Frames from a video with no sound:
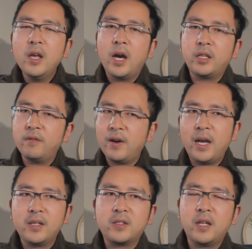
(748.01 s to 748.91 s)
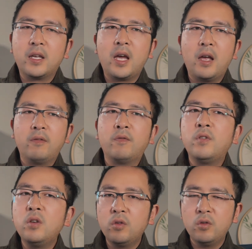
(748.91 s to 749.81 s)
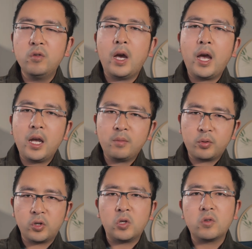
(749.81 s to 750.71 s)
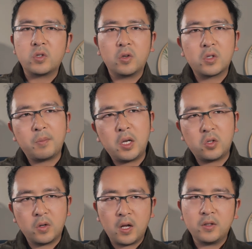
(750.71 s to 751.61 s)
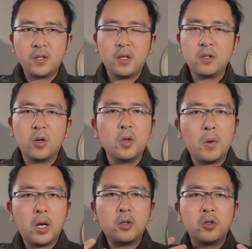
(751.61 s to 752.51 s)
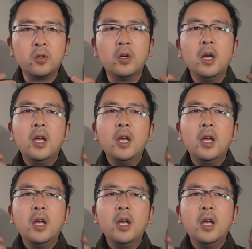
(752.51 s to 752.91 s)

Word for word: a device that can view and produce those spatial content, or you want to